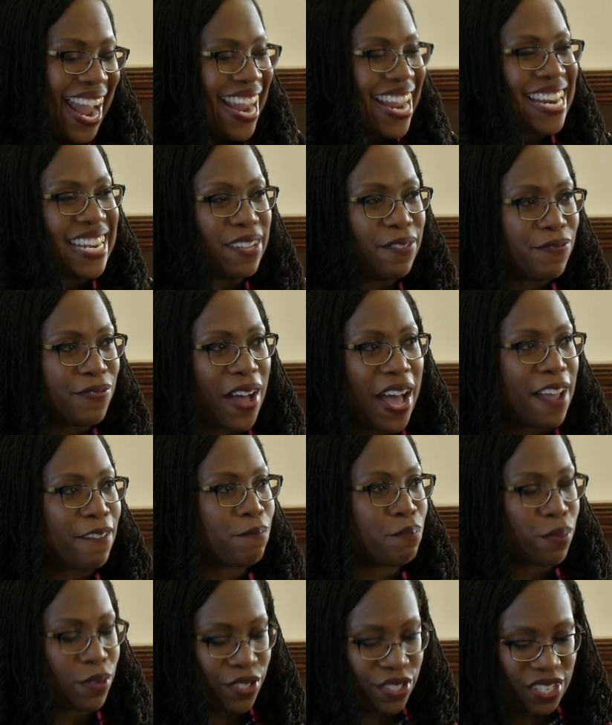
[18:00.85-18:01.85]

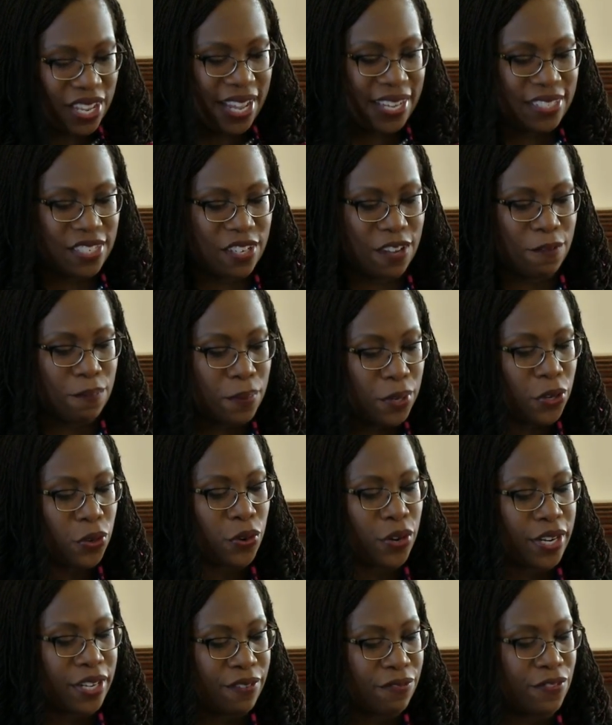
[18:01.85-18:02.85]
85% of
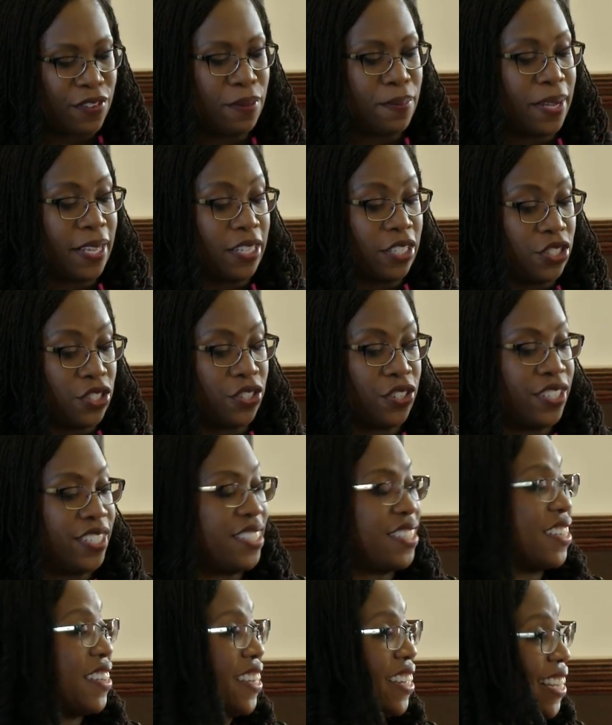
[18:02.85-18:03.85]
minority female
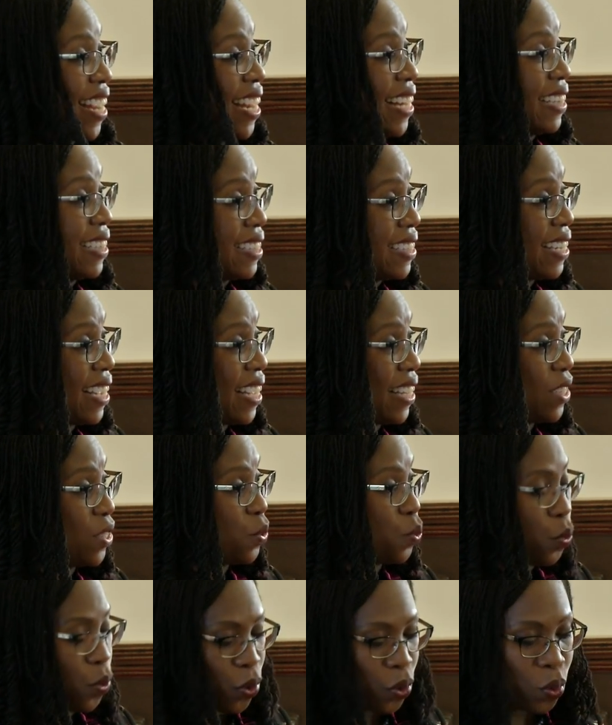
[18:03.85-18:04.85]
attorneys in the United
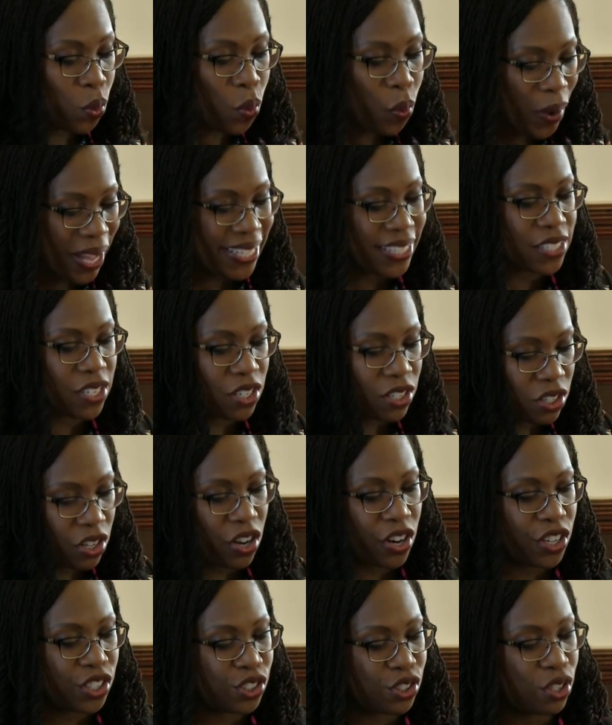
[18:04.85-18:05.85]
States will quit
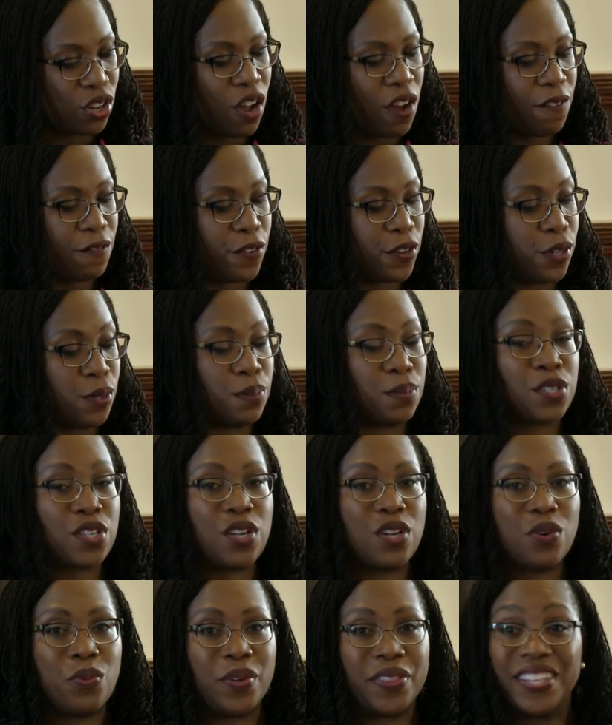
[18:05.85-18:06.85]
large law firms
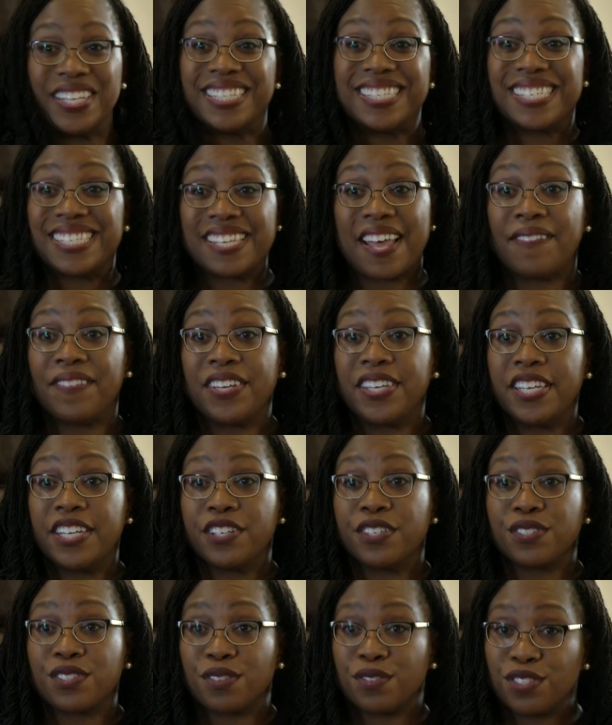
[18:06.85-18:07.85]
within 7
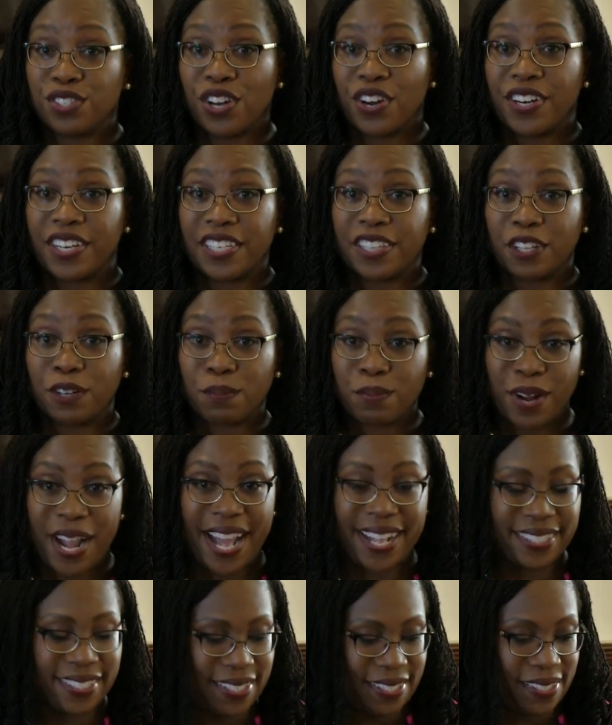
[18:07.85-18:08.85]
years of starting their
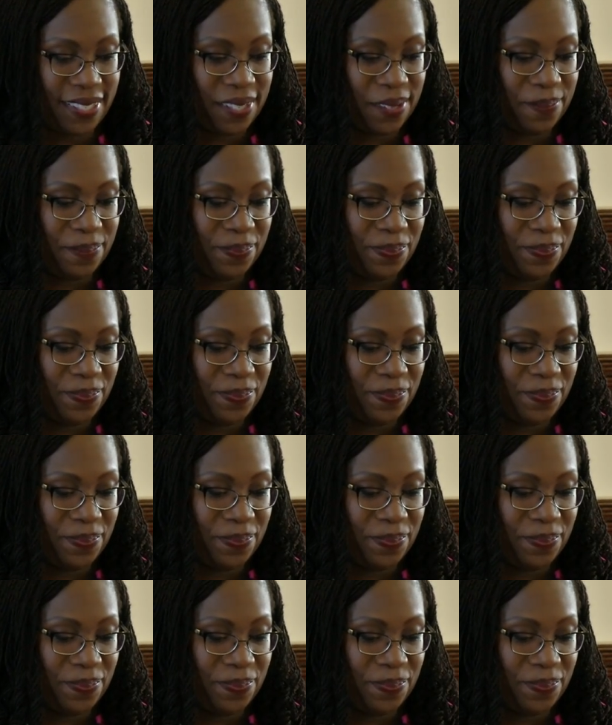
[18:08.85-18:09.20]
practice.